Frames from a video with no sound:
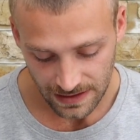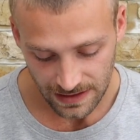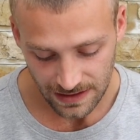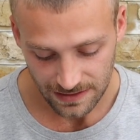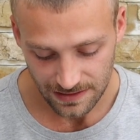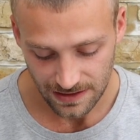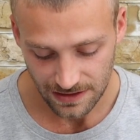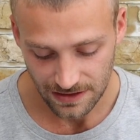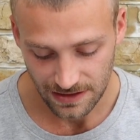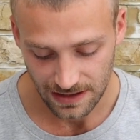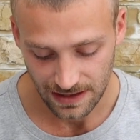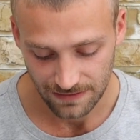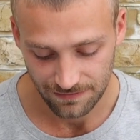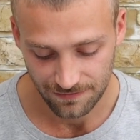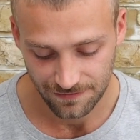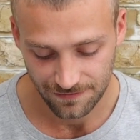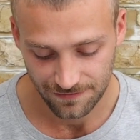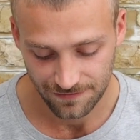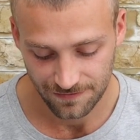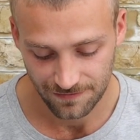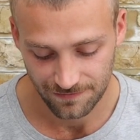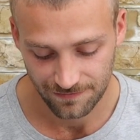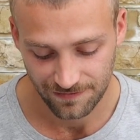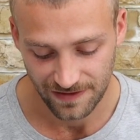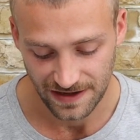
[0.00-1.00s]
Then you
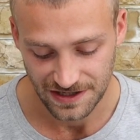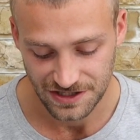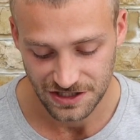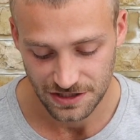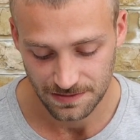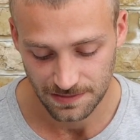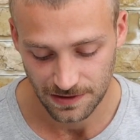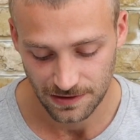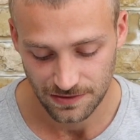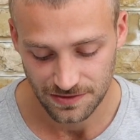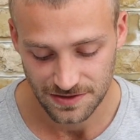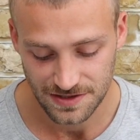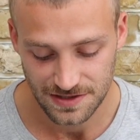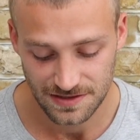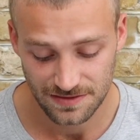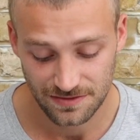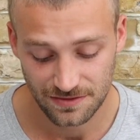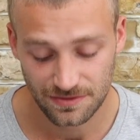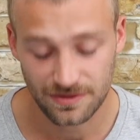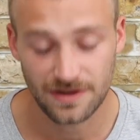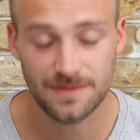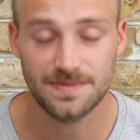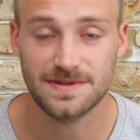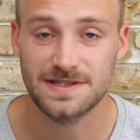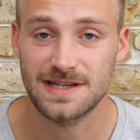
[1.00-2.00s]
have vegetables,
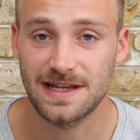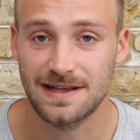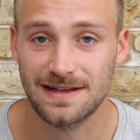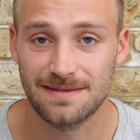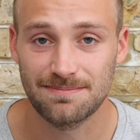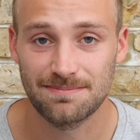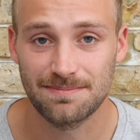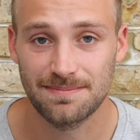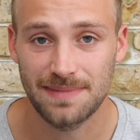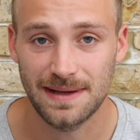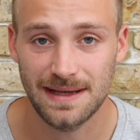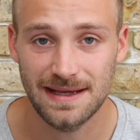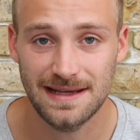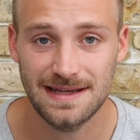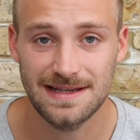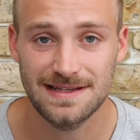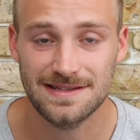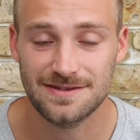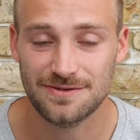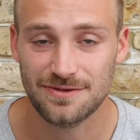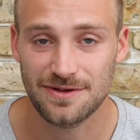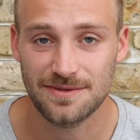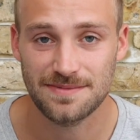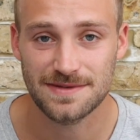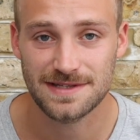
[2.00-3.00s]
3%
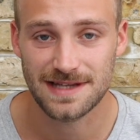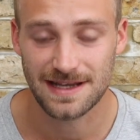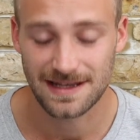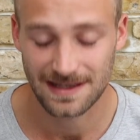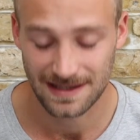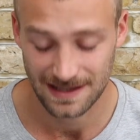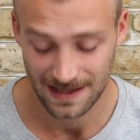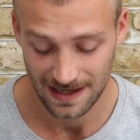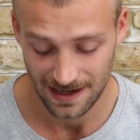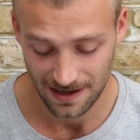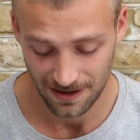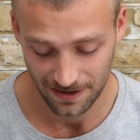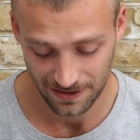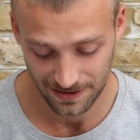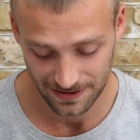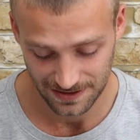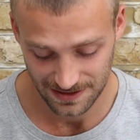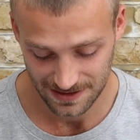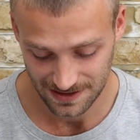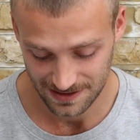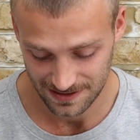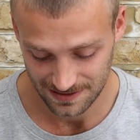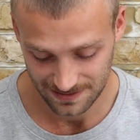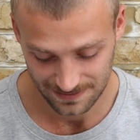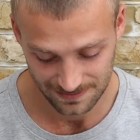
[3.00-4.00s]
peas, 3%
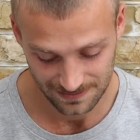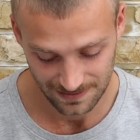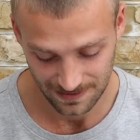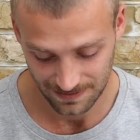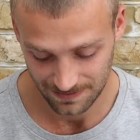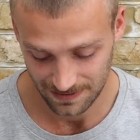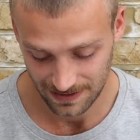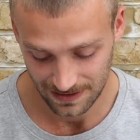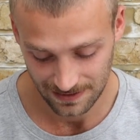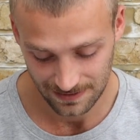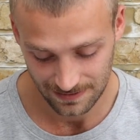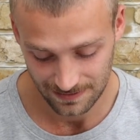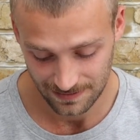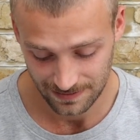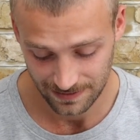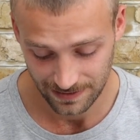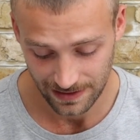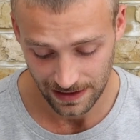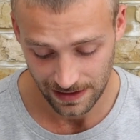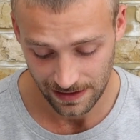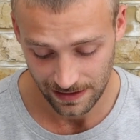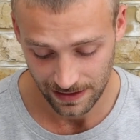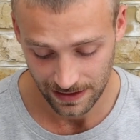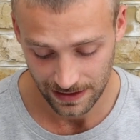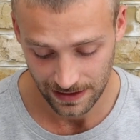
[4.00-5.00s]
carrots, I mean,
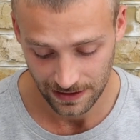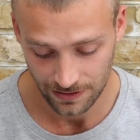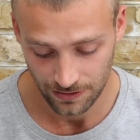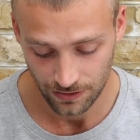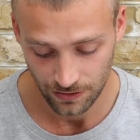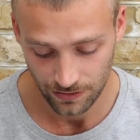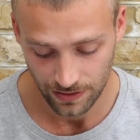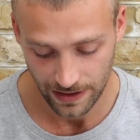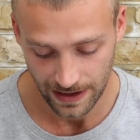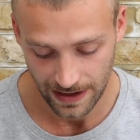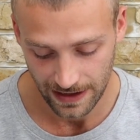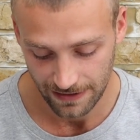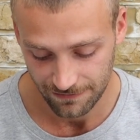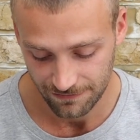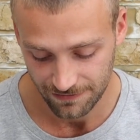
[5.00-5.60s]
neither here nor there.